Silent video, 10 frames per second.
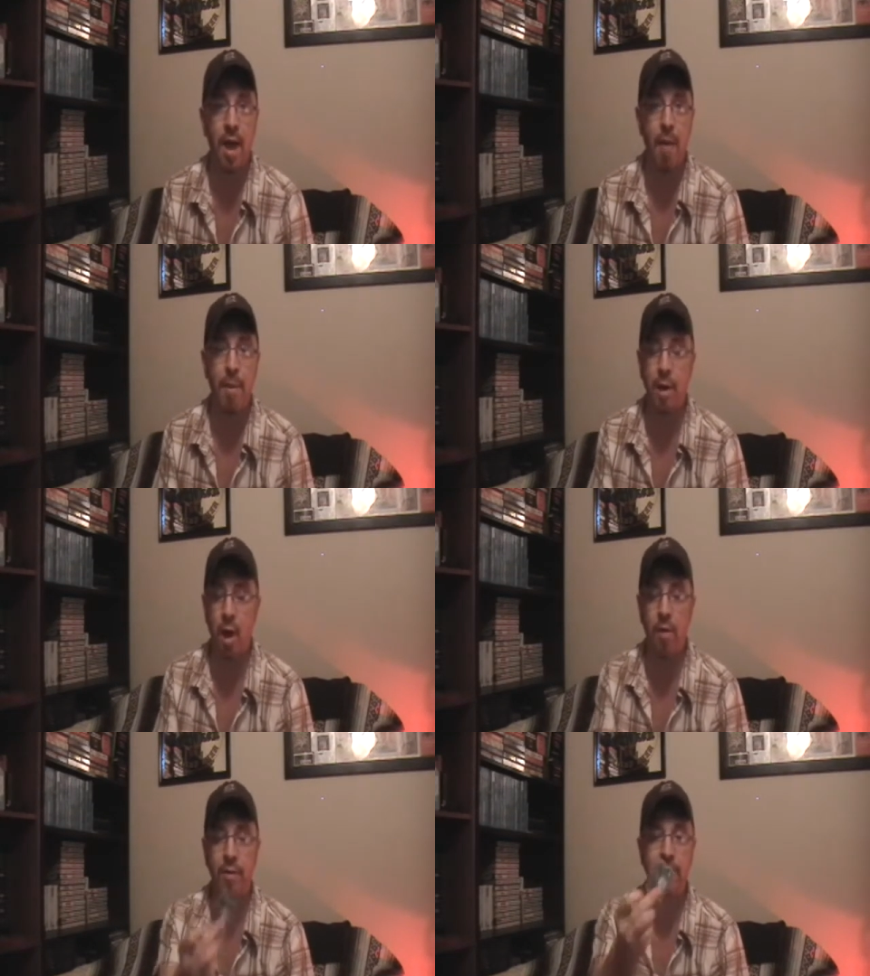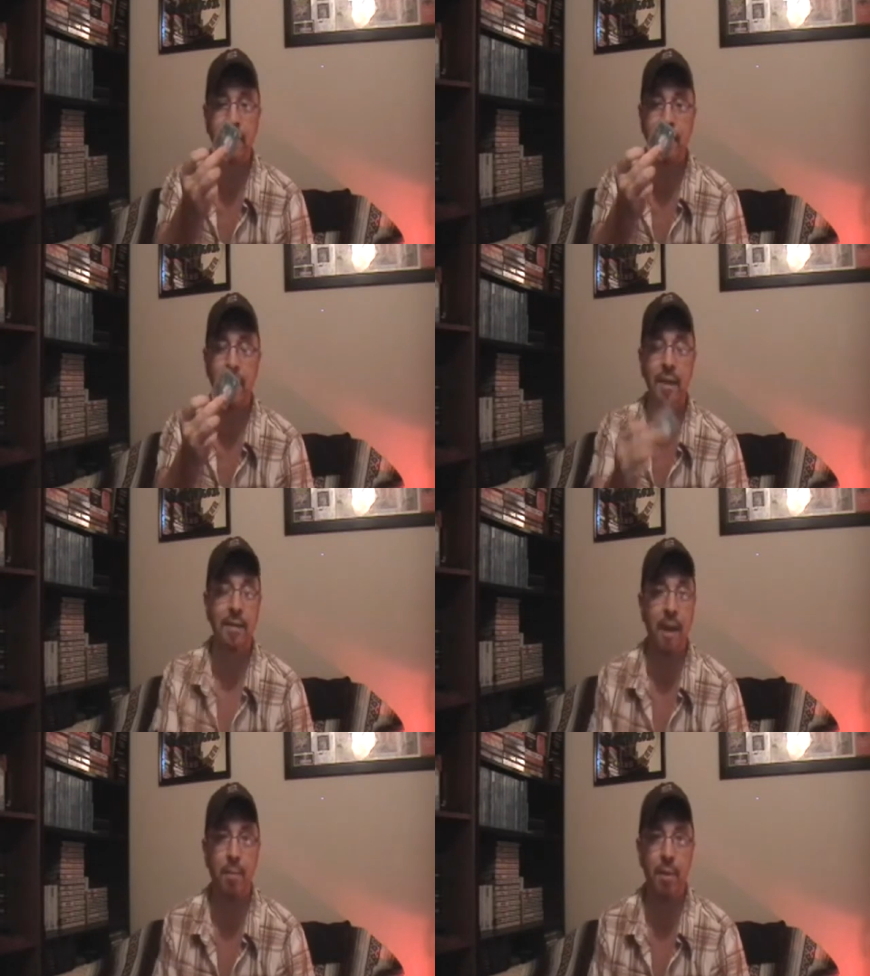I mean, all these
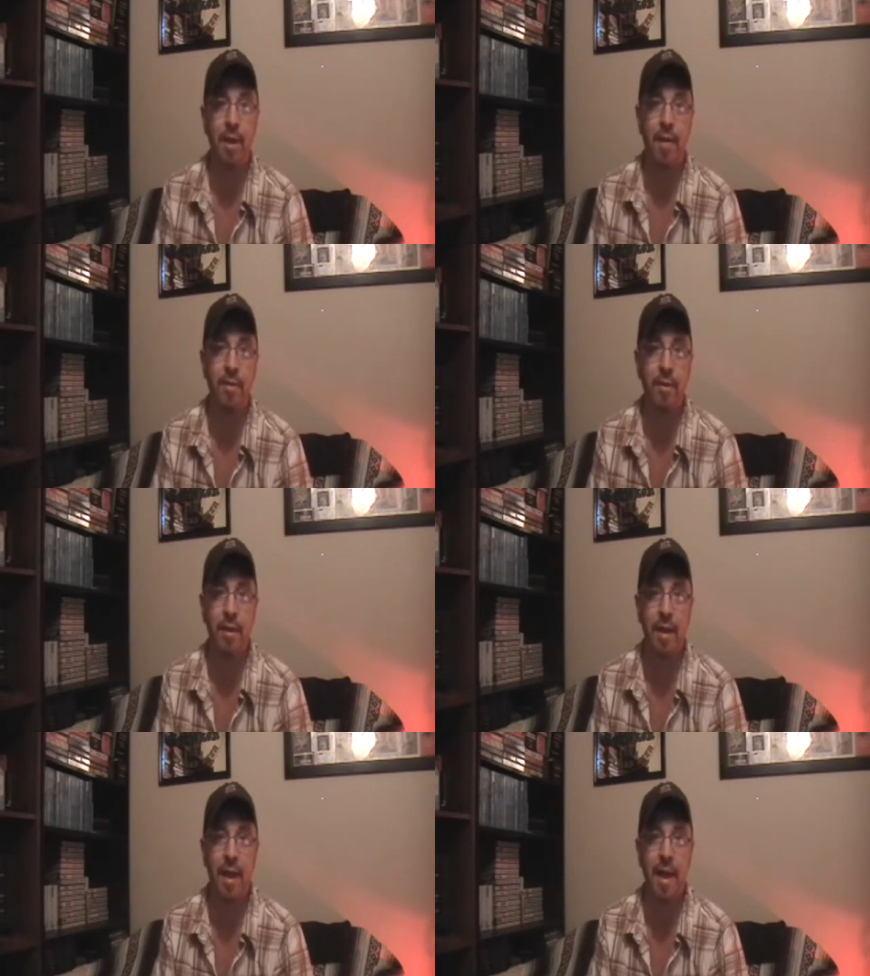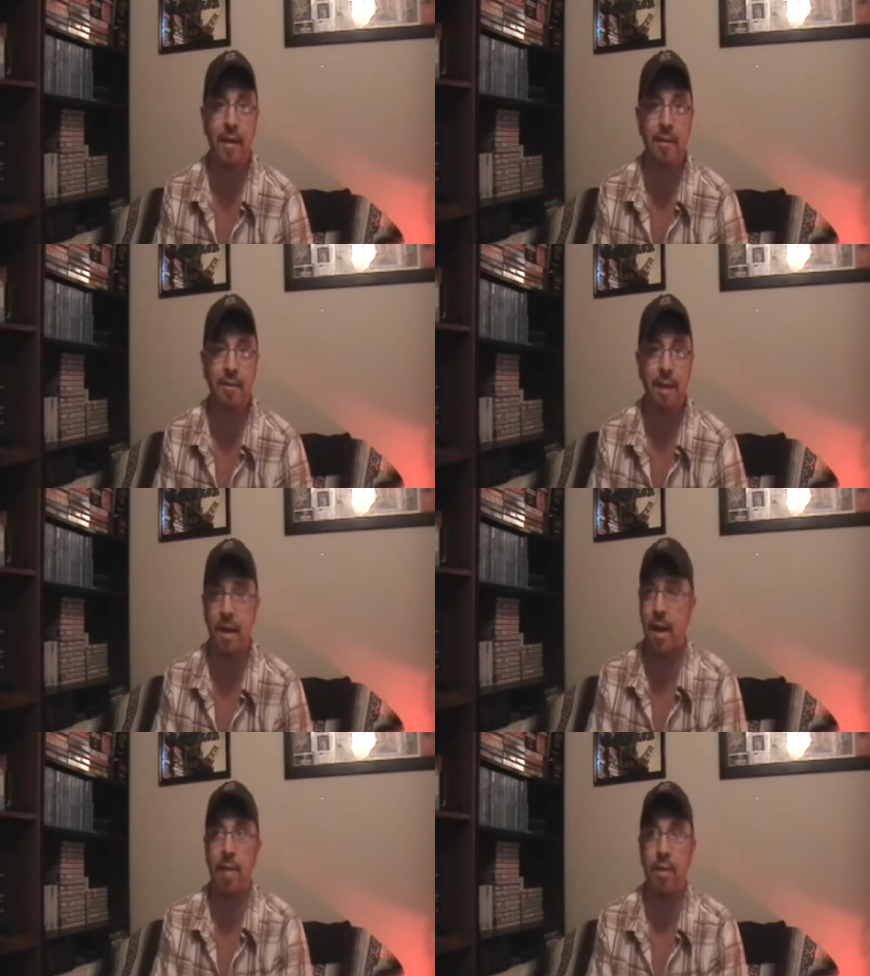things I play on the DS,
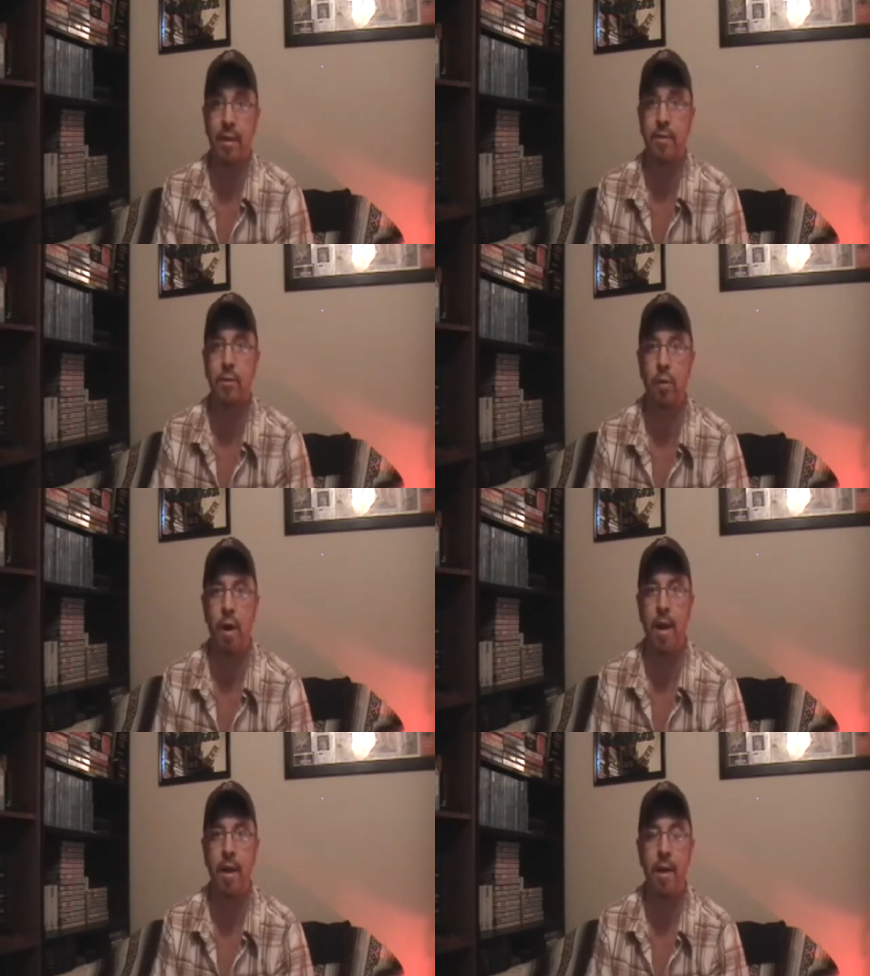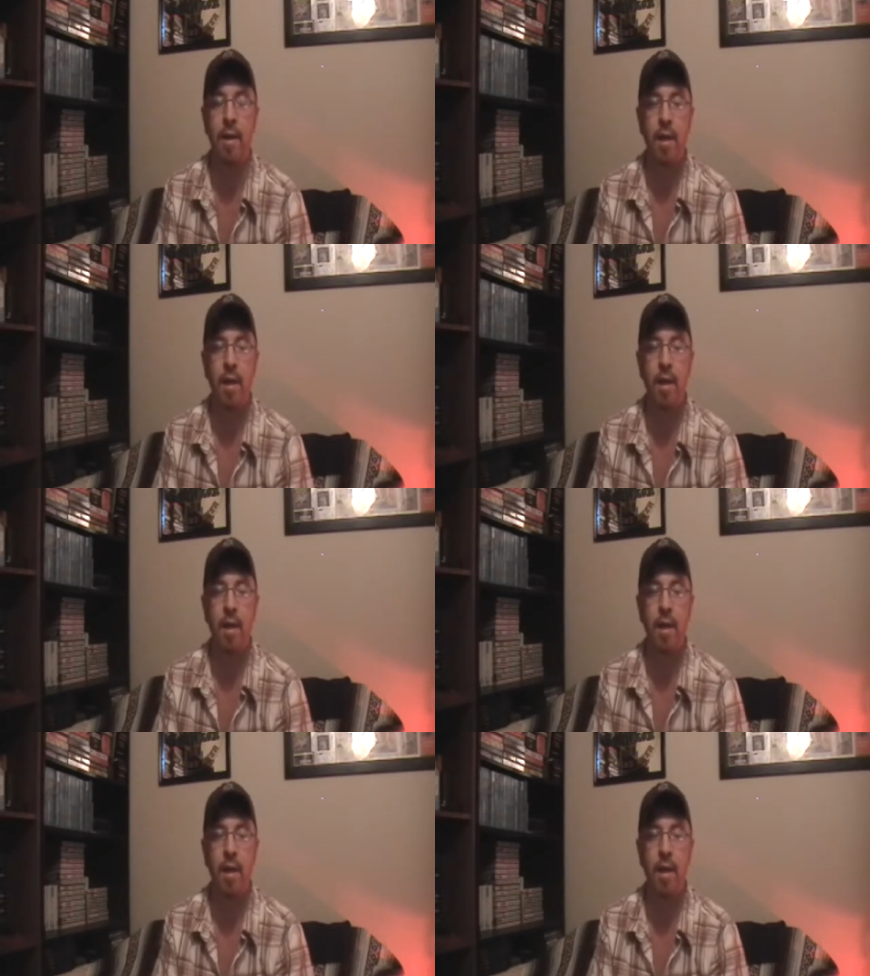and I think it's great,